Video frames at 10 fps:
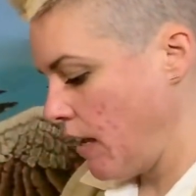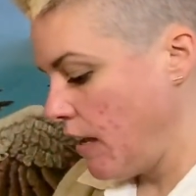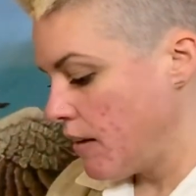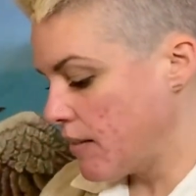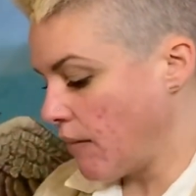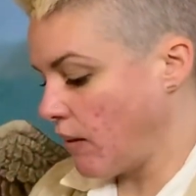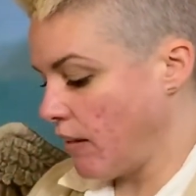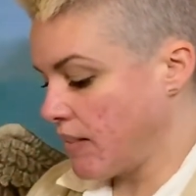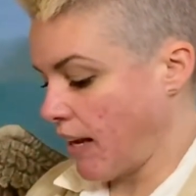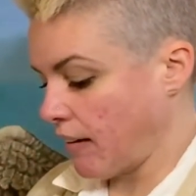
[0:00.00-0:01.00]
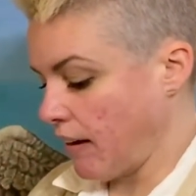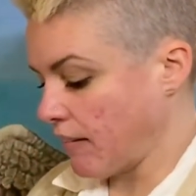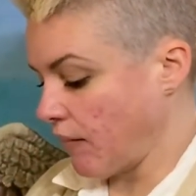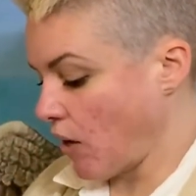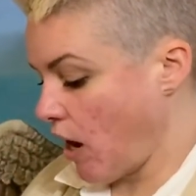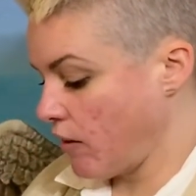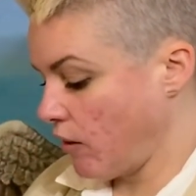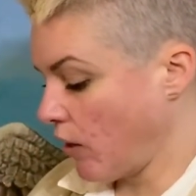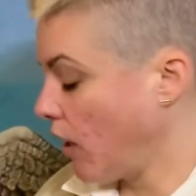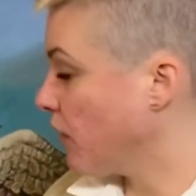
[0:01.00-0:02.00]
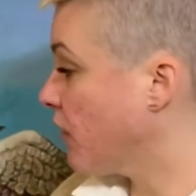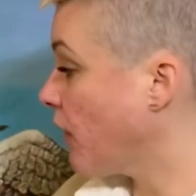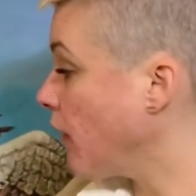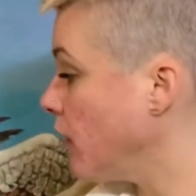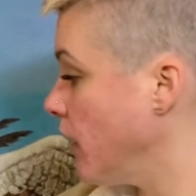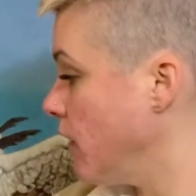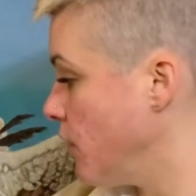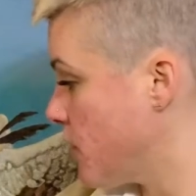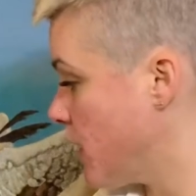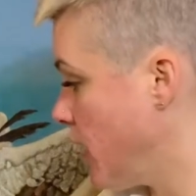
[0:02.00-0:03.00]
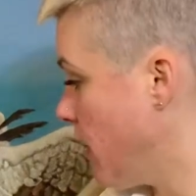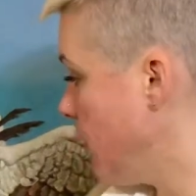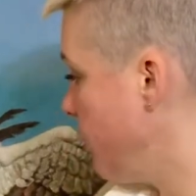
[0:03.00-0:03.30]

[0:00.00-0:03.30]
Several of the techniques I've gone over are subtly used here.